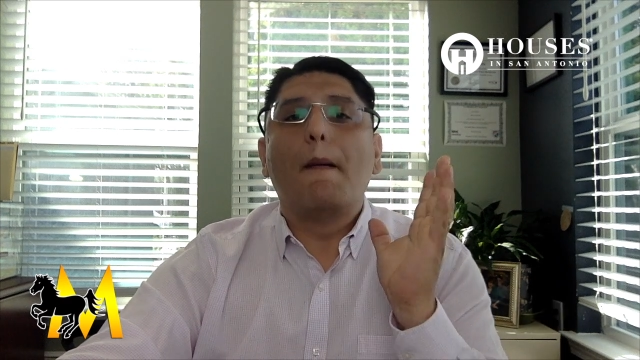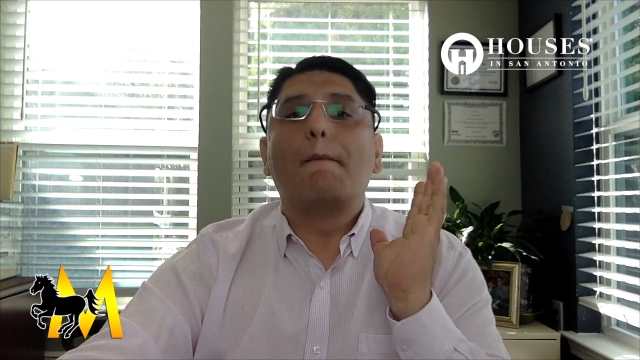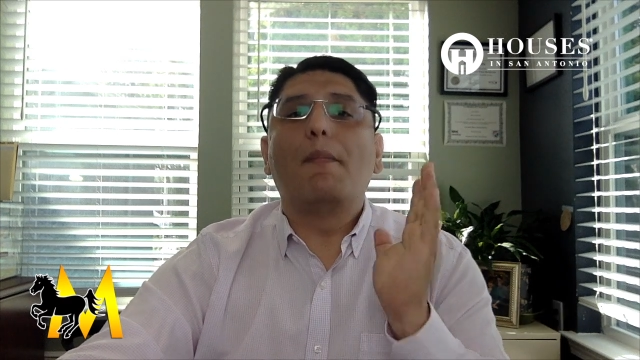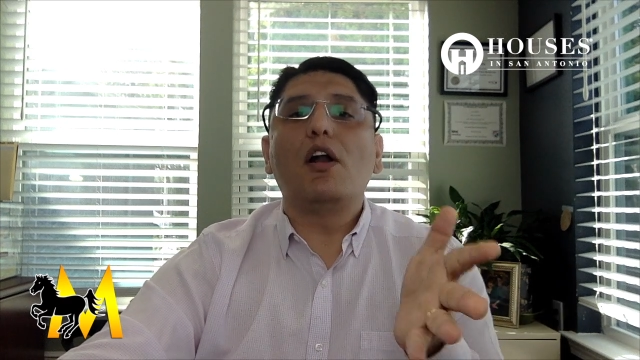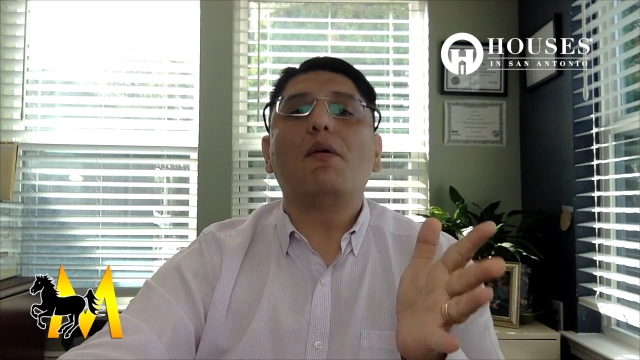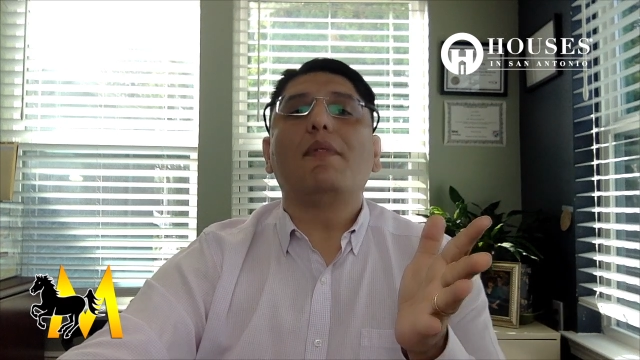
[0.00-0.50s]

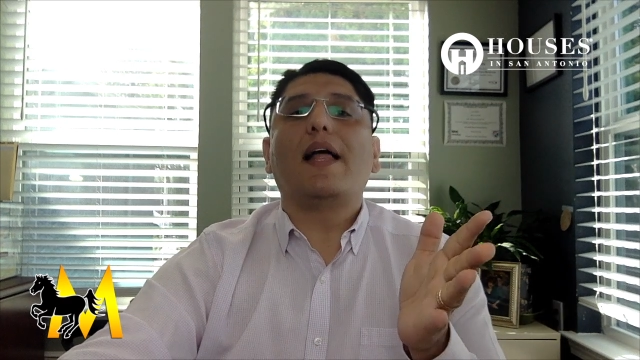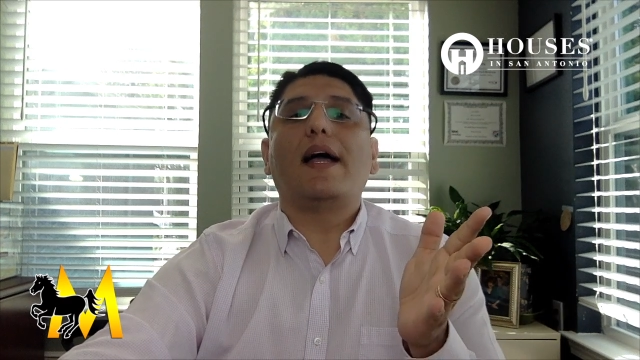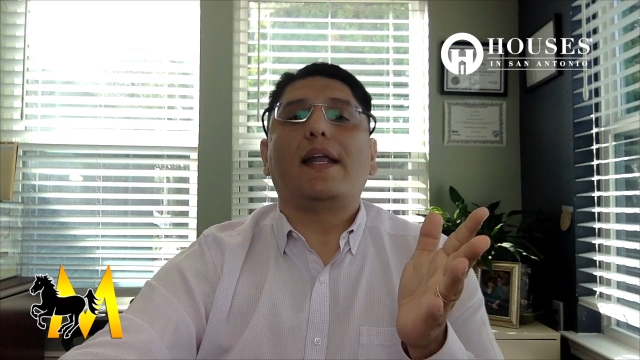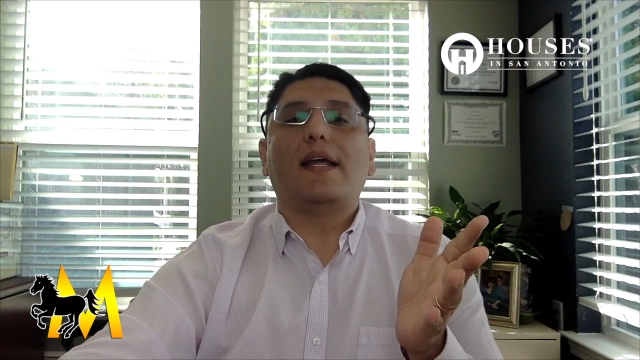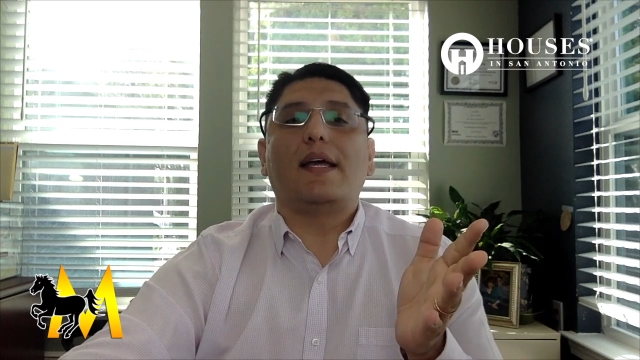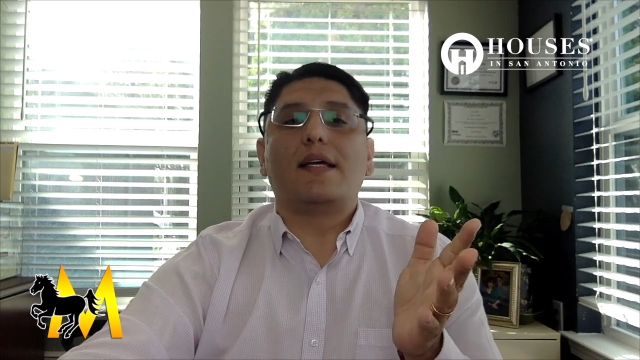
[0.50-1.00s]
Bottom
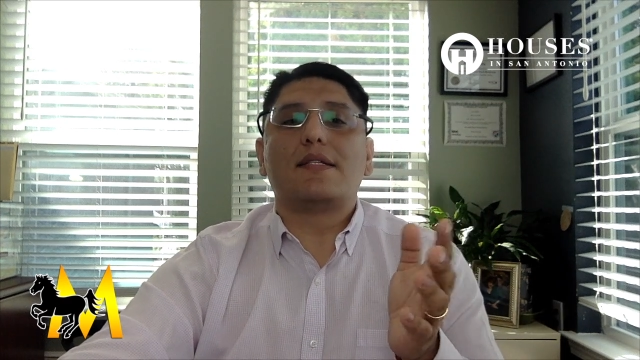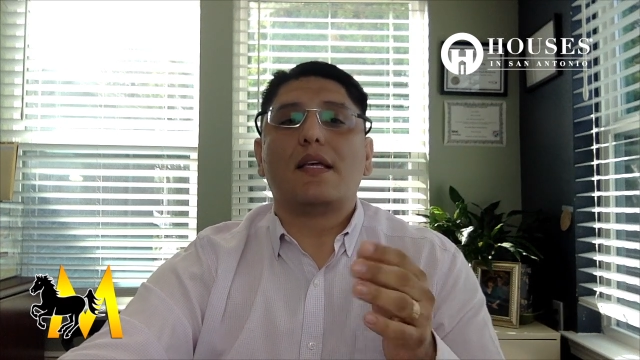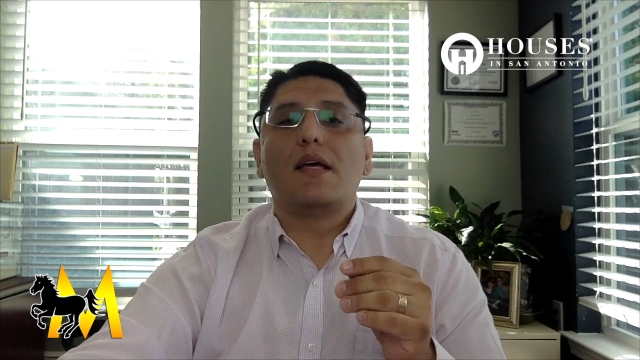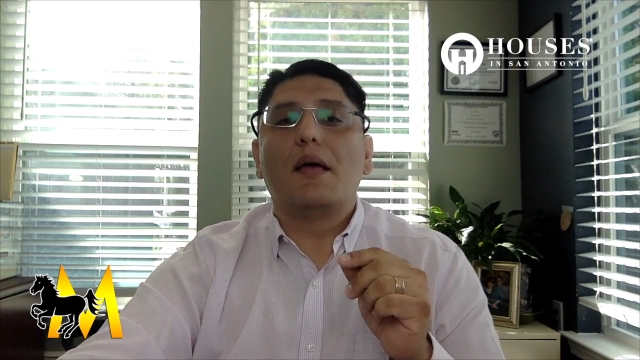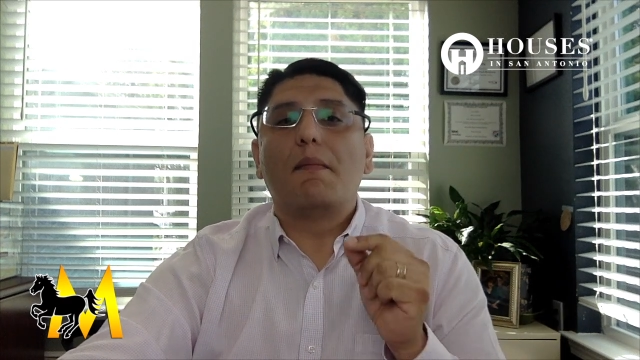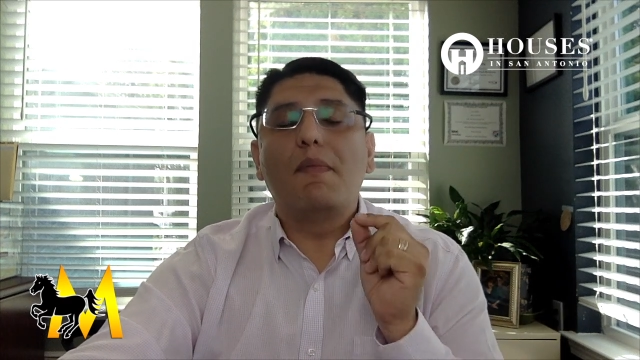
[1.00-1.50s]
line
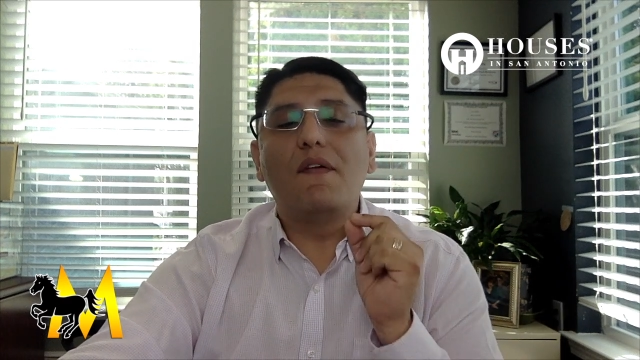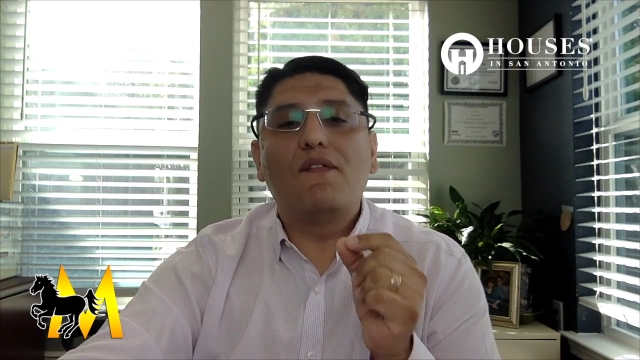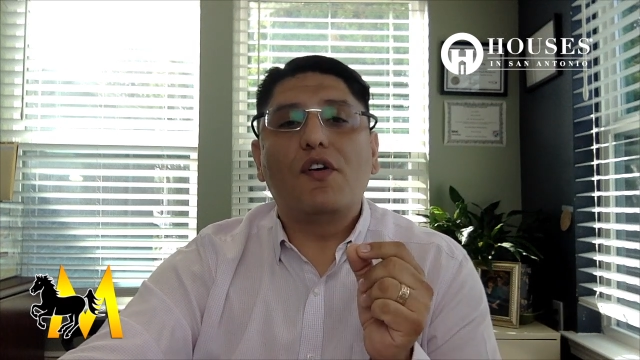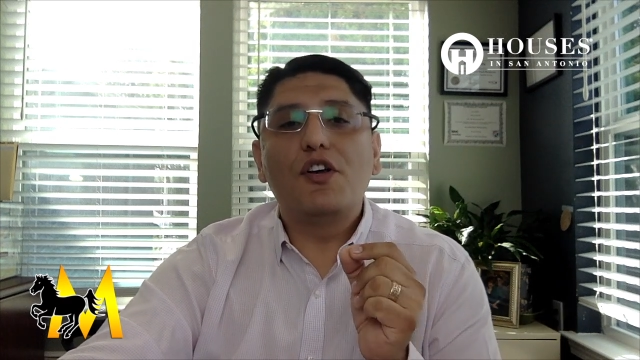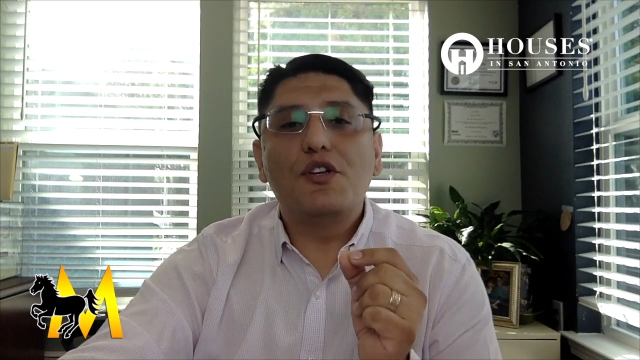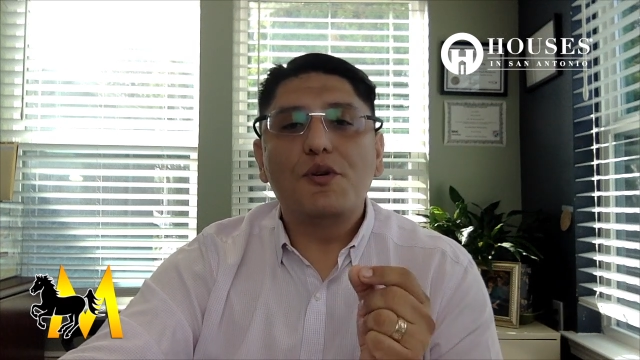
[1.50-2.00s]
is,
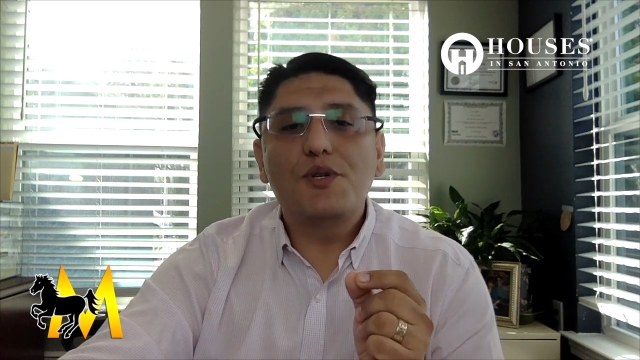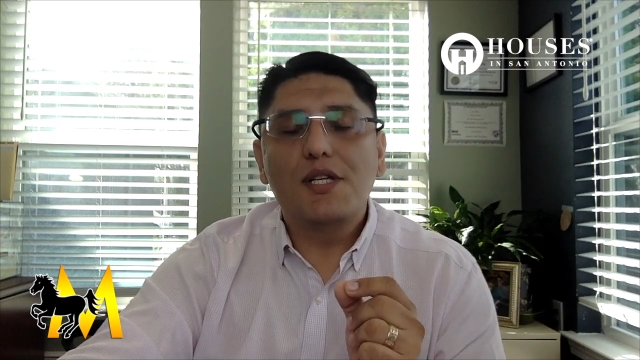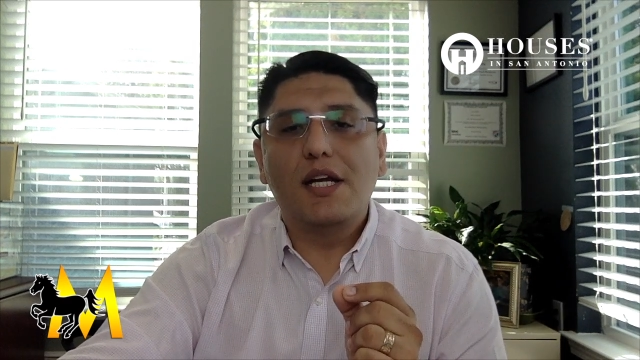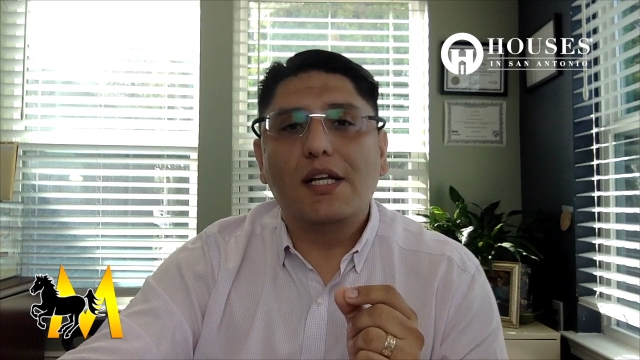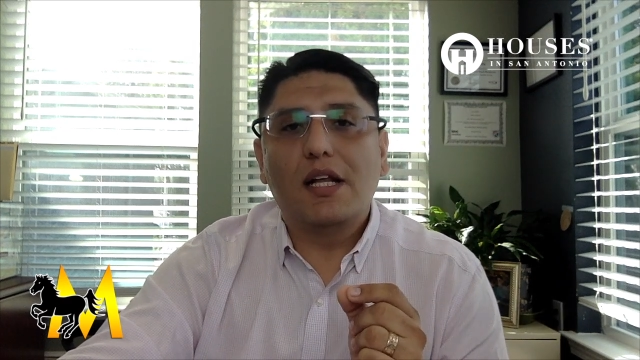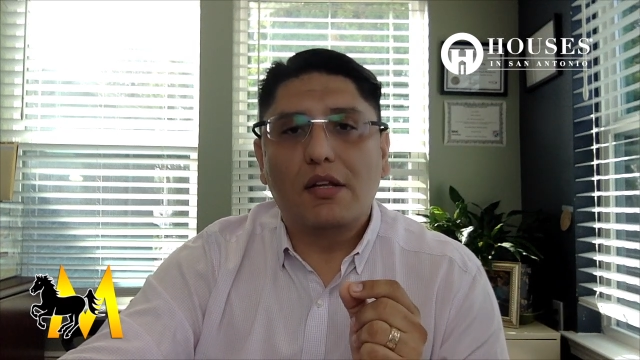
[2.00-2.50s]
before you
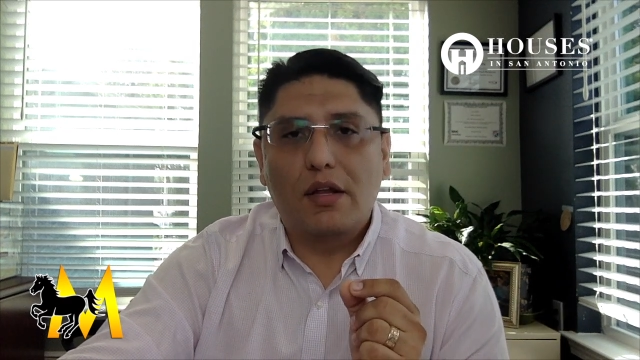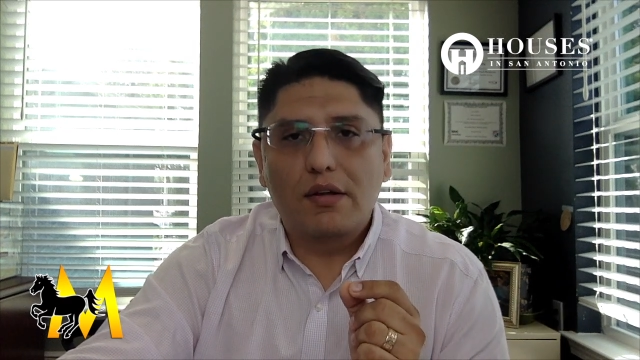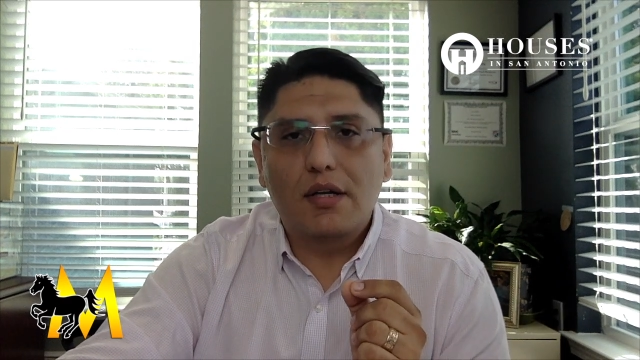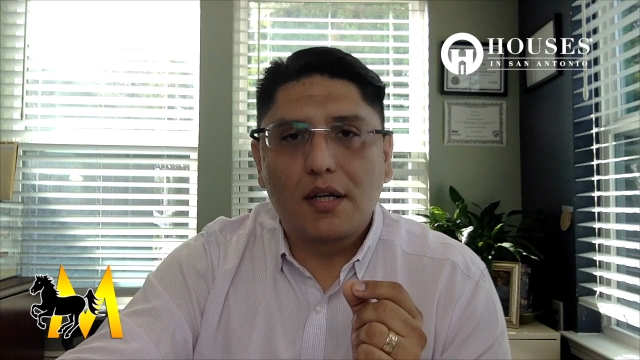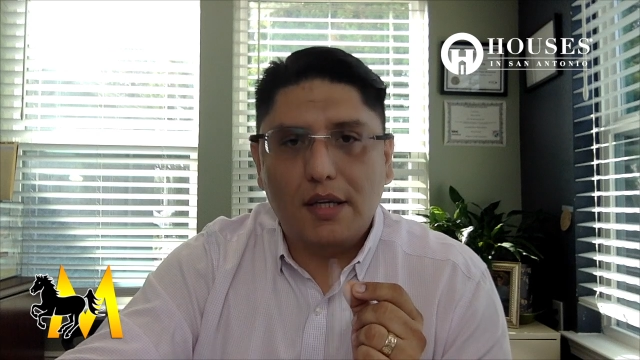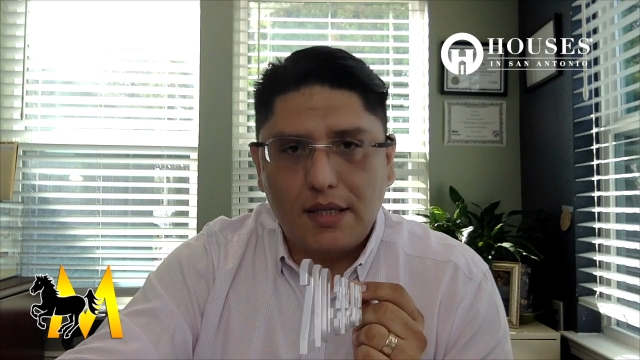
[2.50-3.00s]
sign
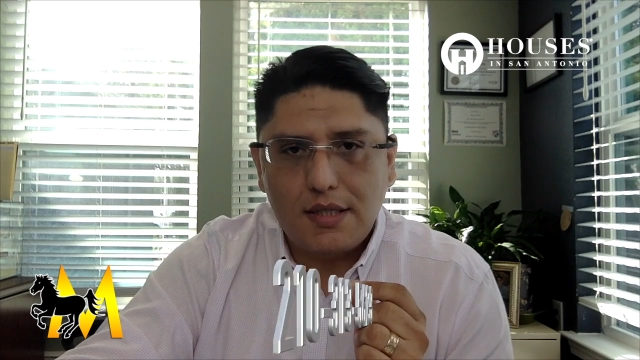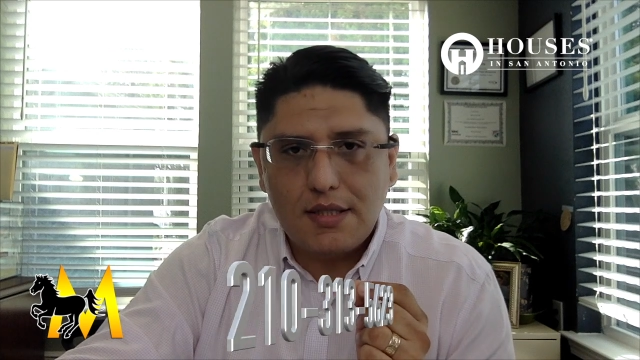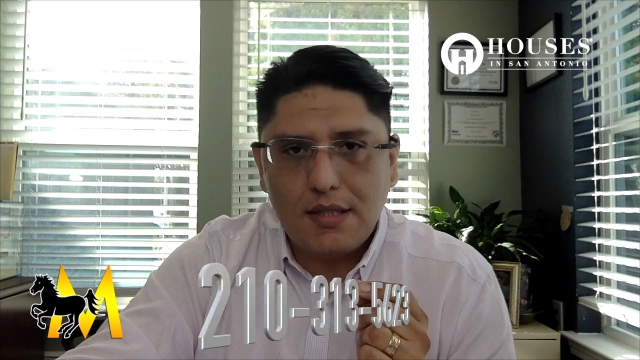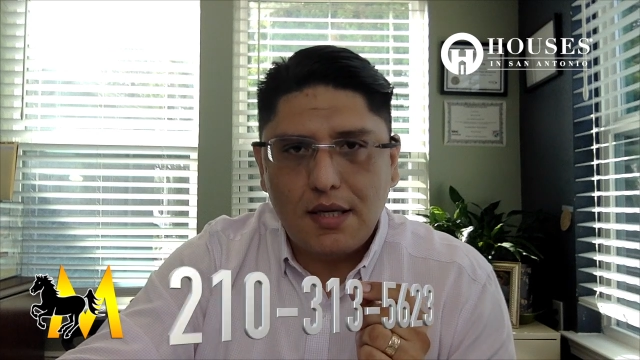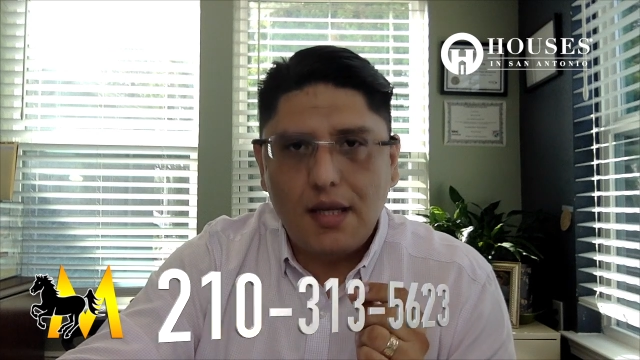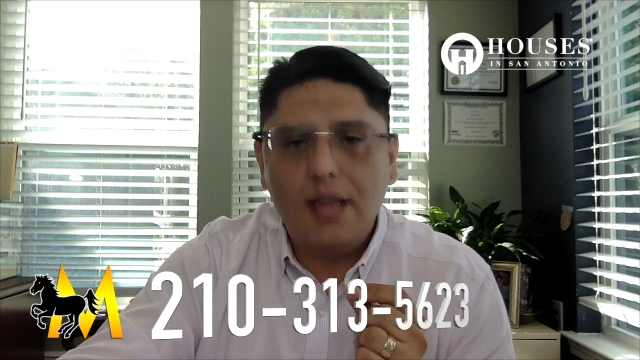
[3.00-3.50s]
another
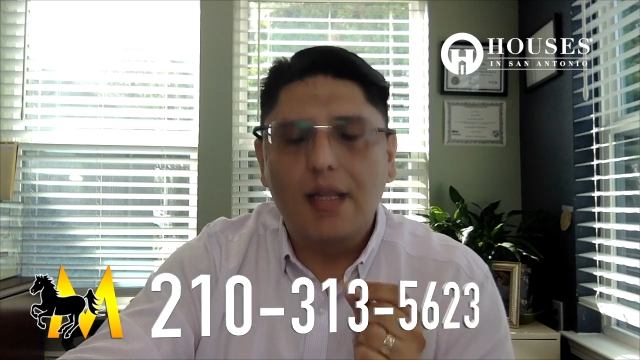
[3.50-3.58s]
lease,